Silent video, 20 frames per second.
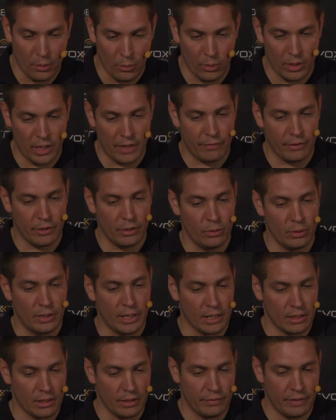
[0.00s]
Whenever you
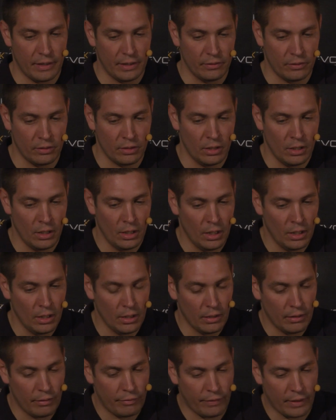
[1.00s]
get an event,
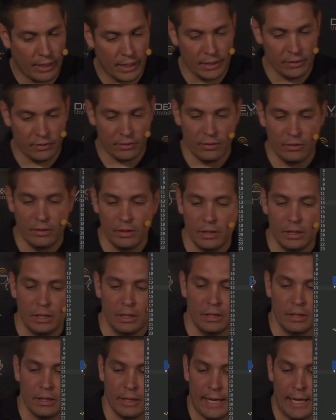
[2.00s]
find
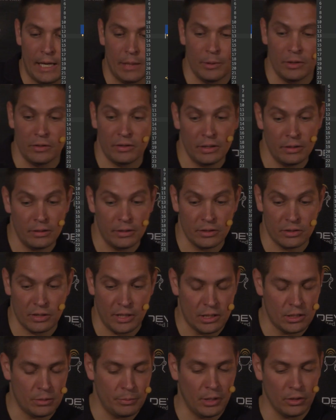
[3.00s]
the element in this
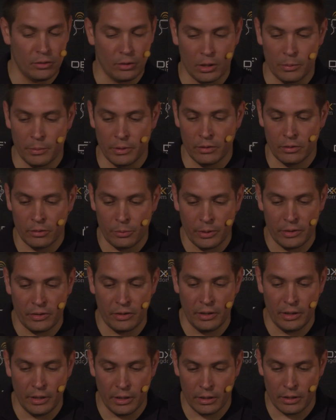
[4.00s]
HTML document with
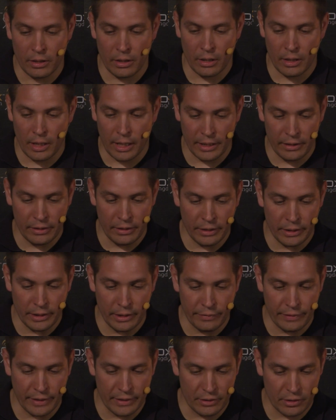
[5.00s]
the ID
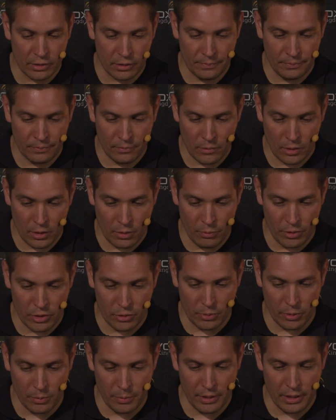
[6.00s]
events,
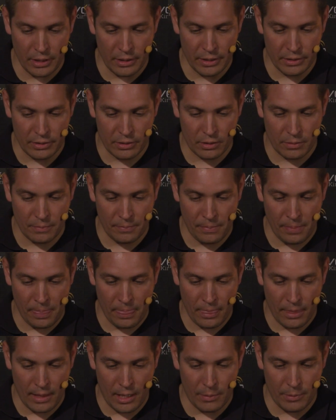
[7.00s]
which would be this
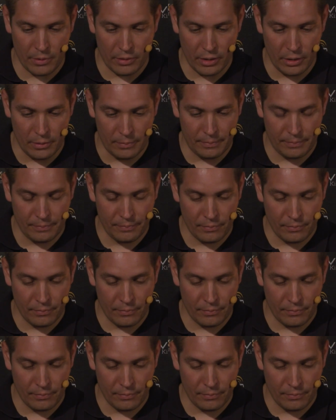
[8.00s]
element here.